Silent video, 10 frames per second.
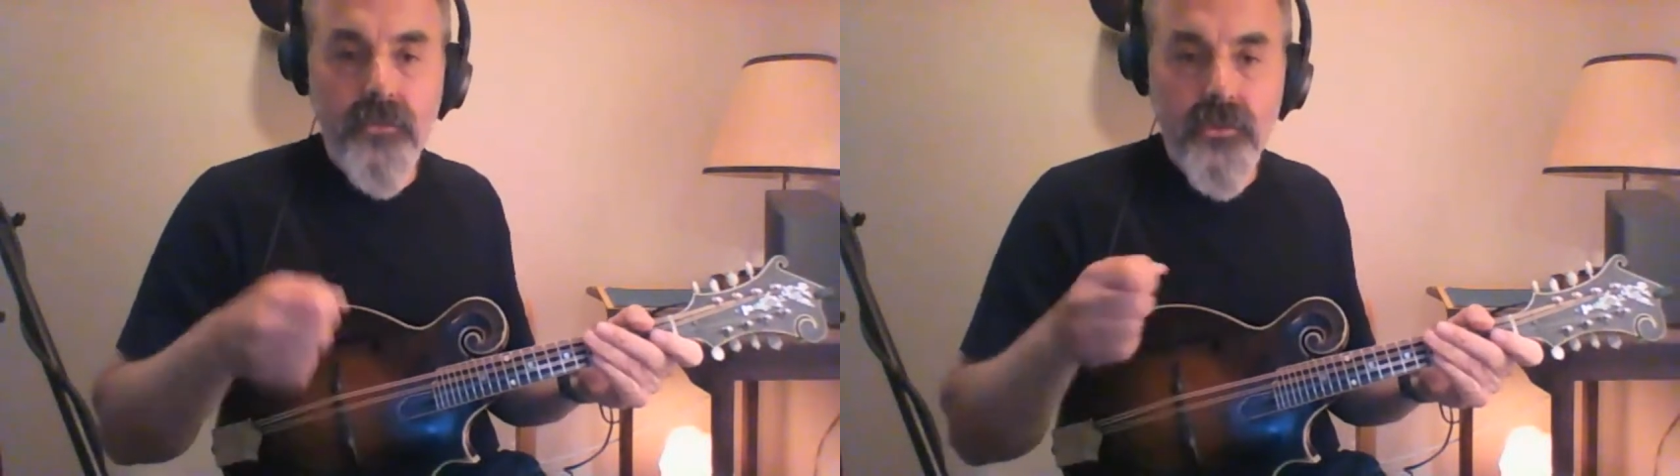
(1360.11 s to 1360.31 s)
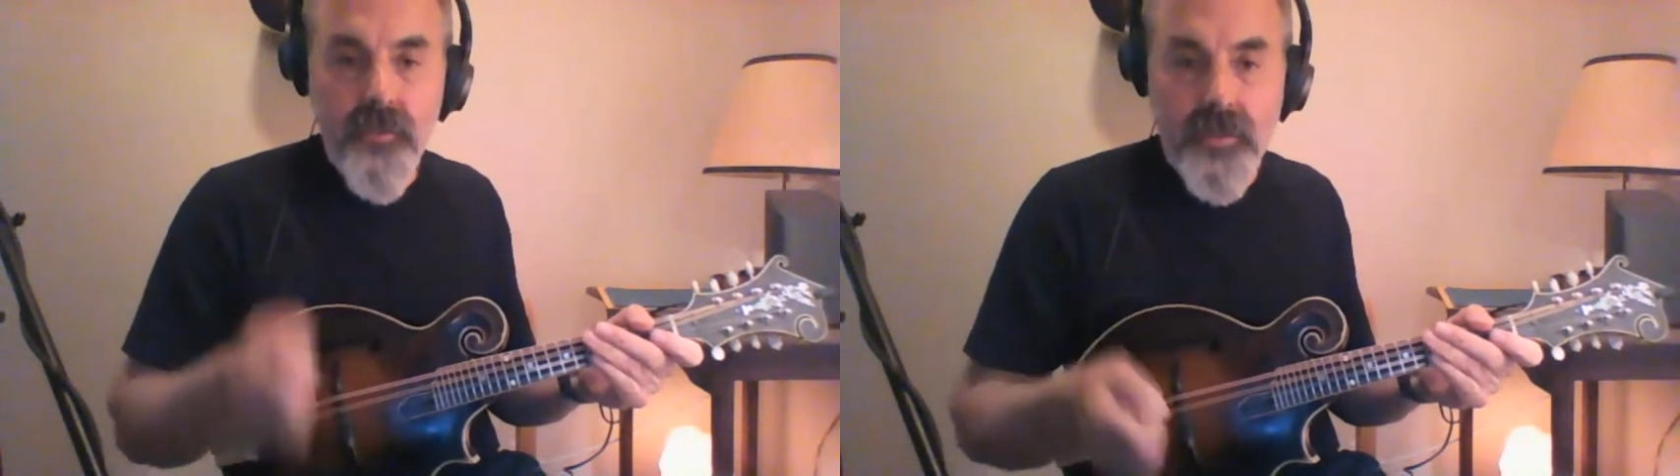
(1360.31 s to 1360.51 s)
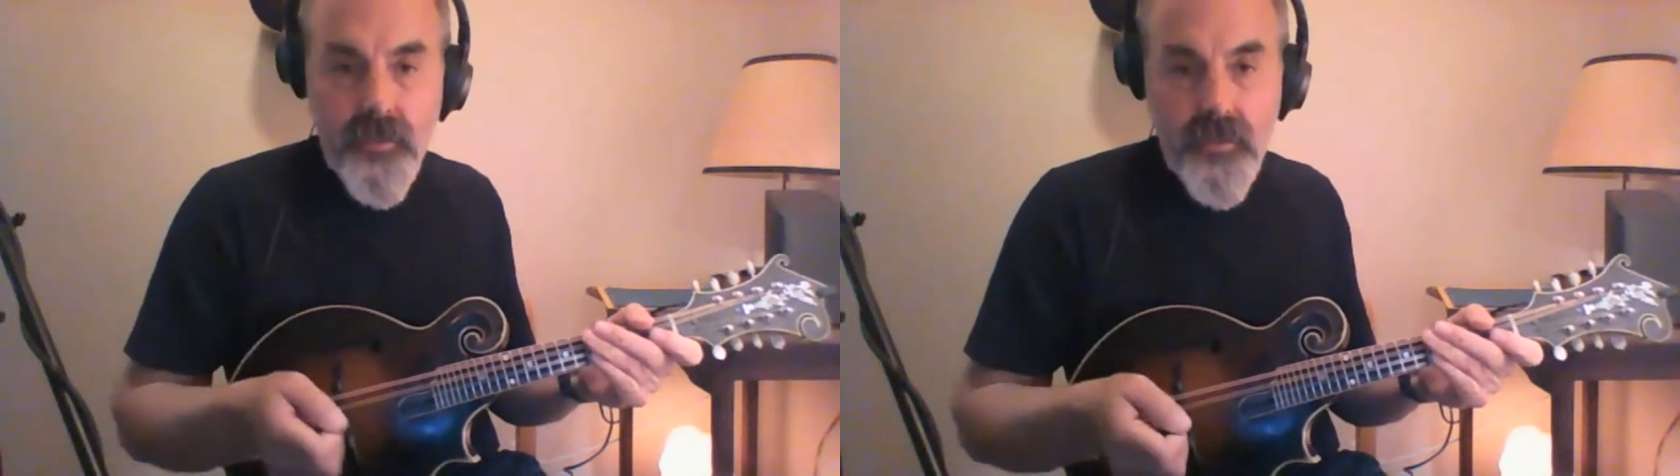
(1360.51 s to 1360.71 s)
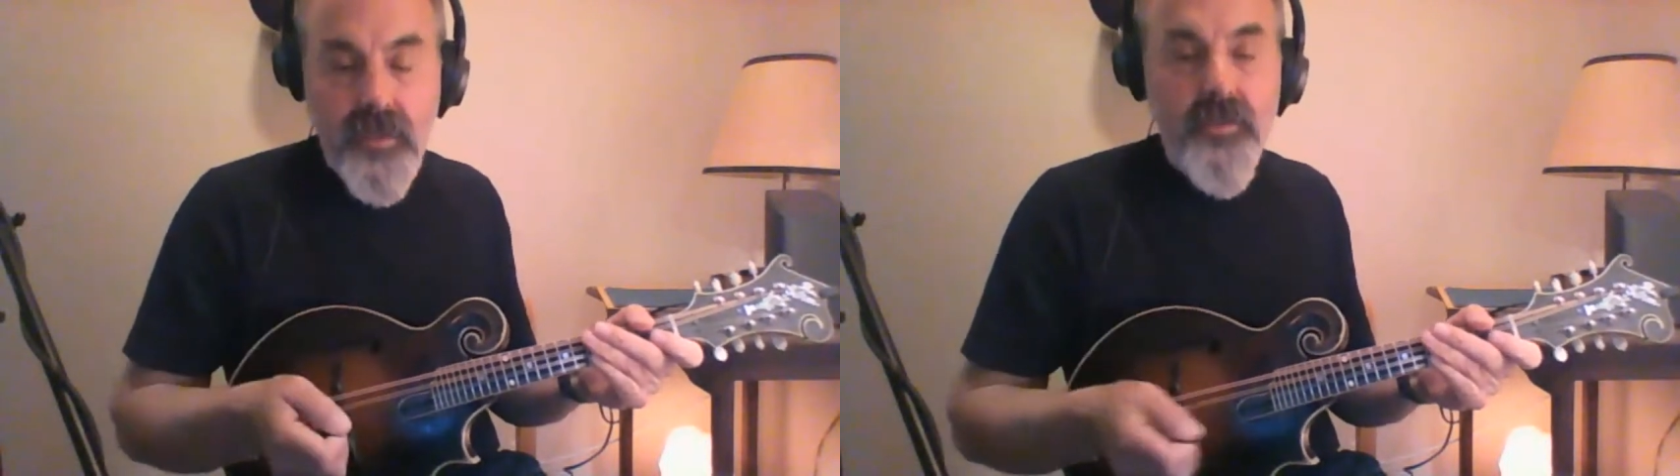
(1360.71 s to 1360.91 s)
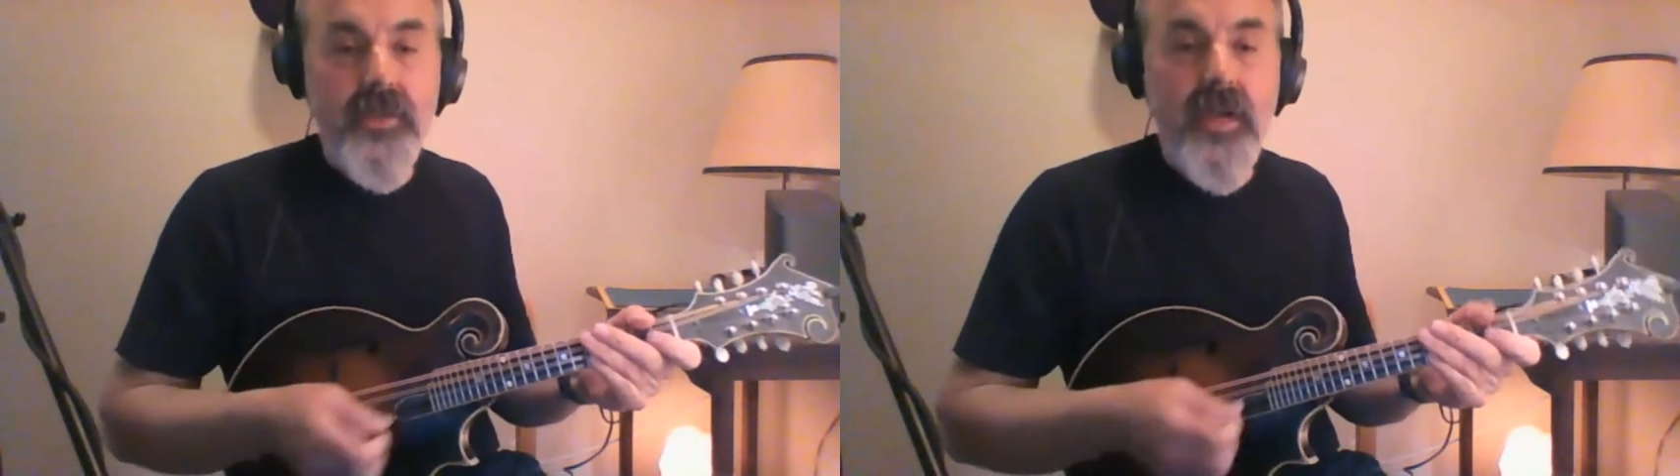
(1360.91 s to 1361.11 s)
strictly
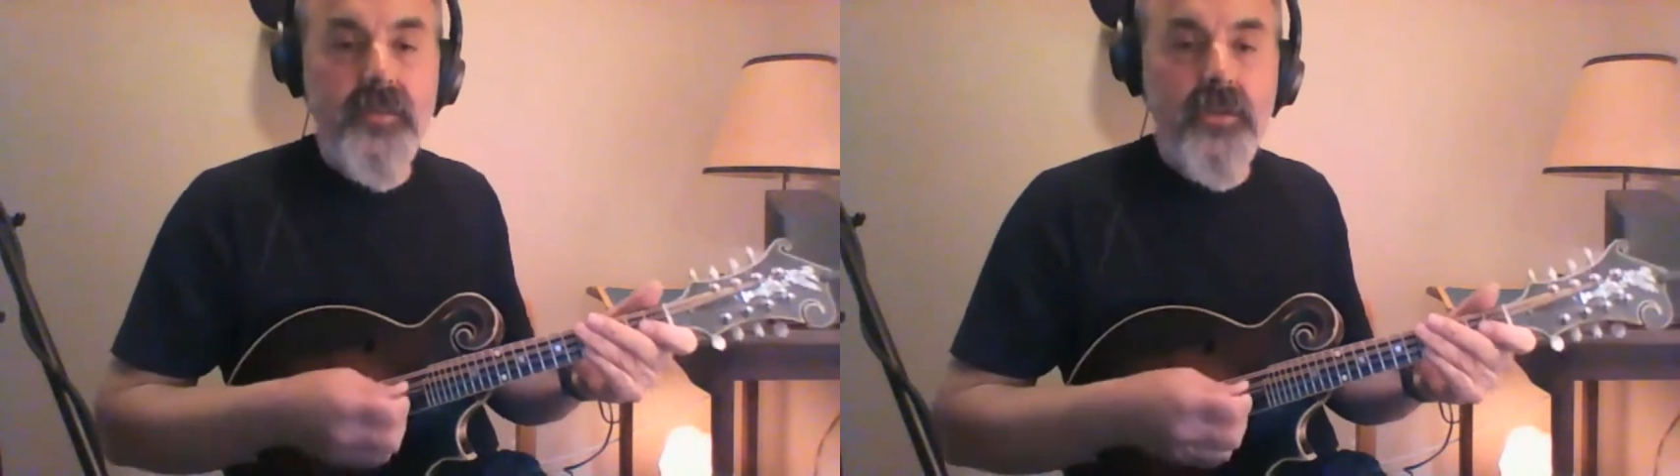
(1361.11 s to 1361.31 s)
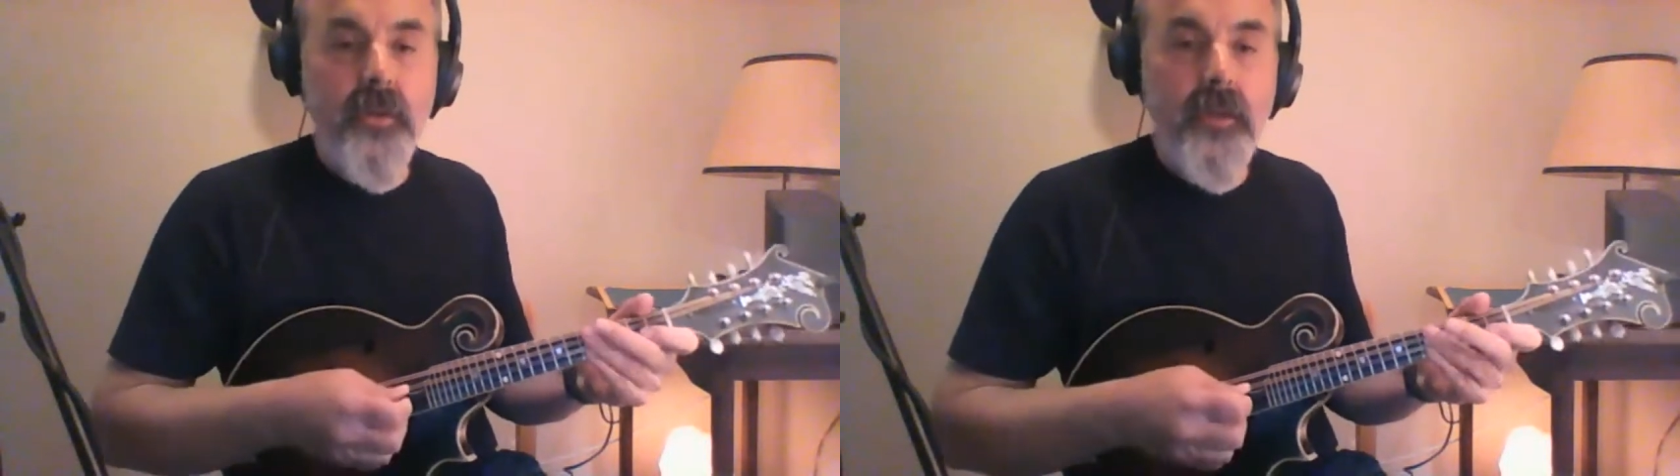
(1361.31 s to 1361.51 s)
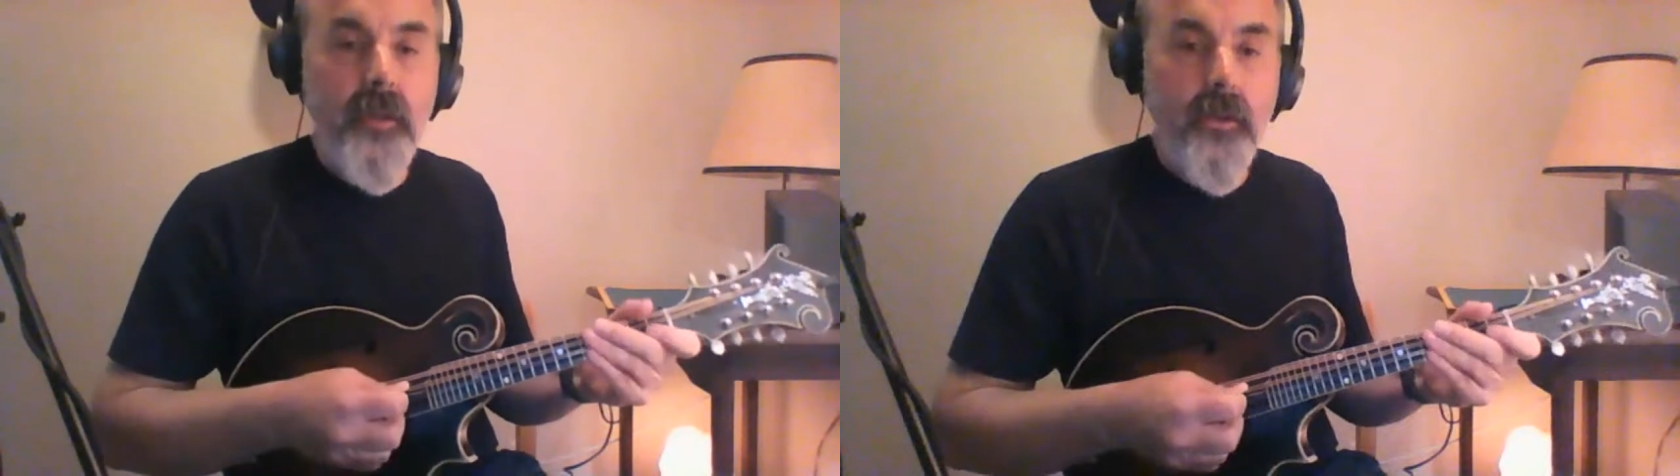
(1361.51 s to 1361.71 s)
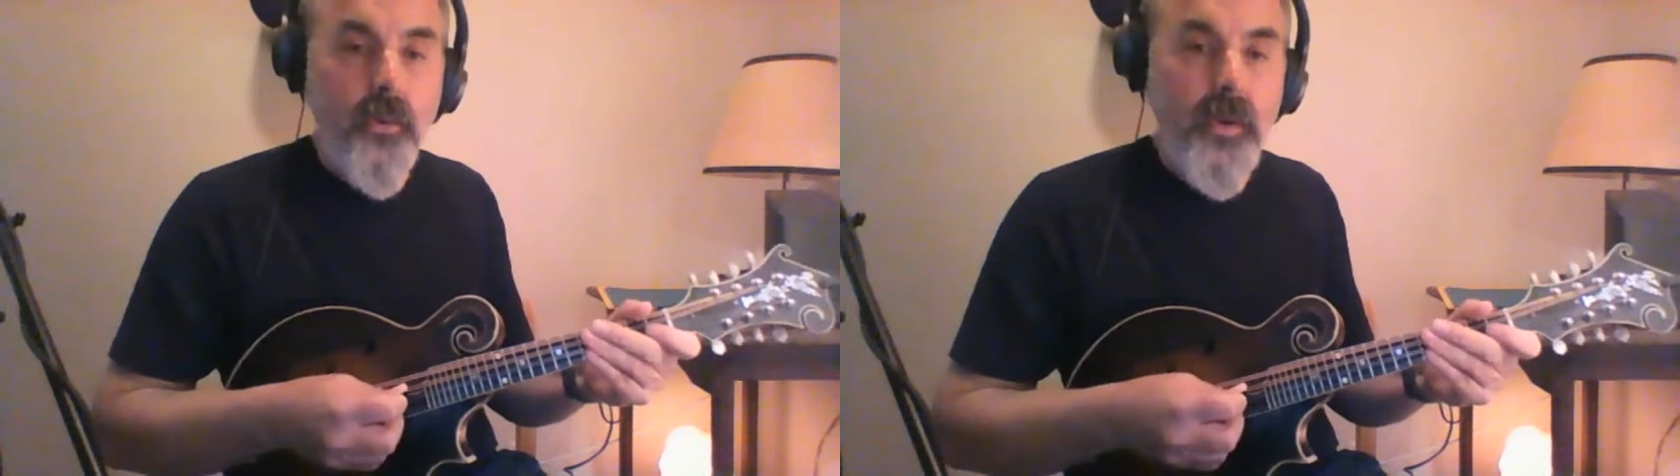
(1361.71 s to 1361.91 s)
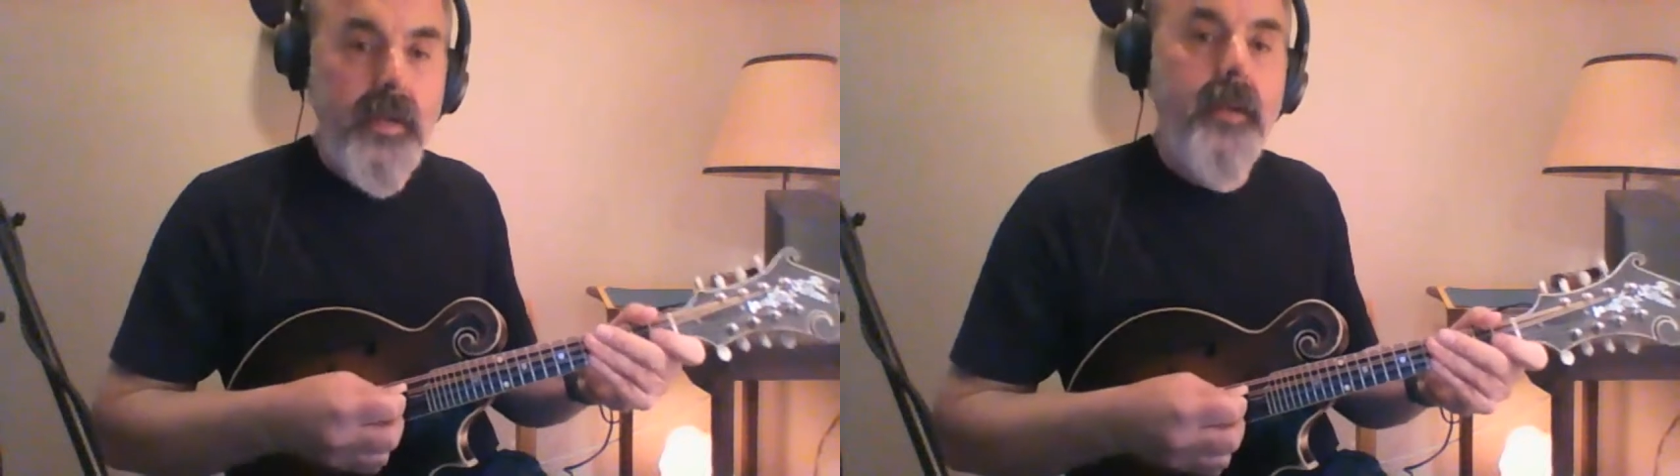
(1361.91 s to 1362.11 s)
double stops to a little
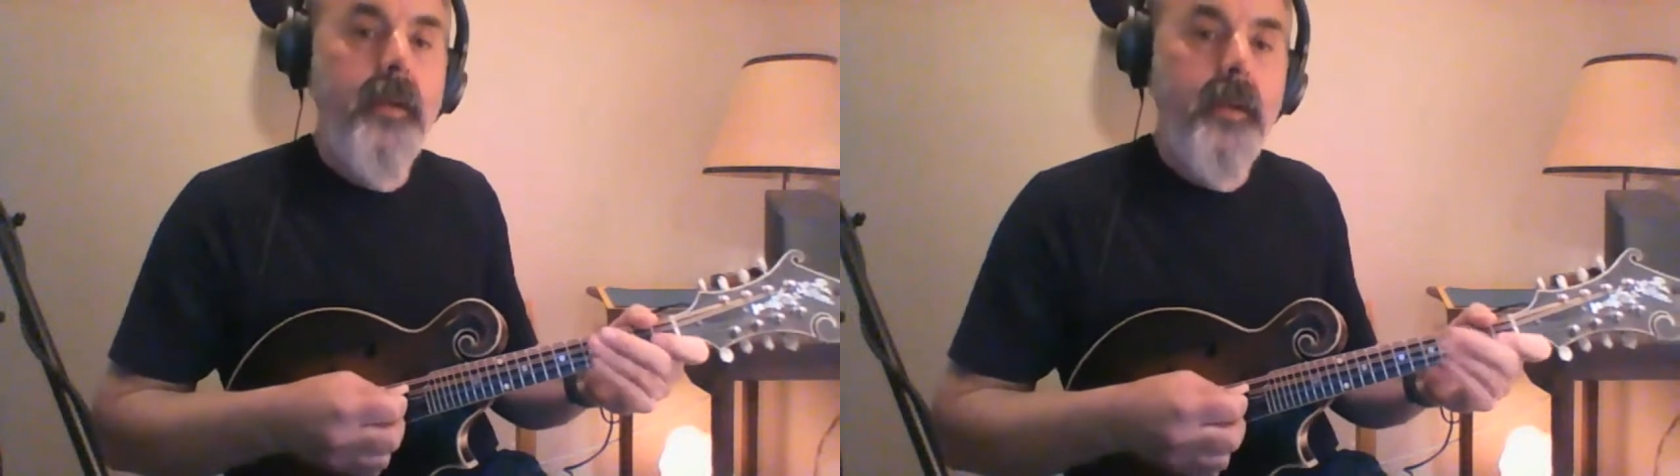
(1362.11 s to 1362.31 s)
quick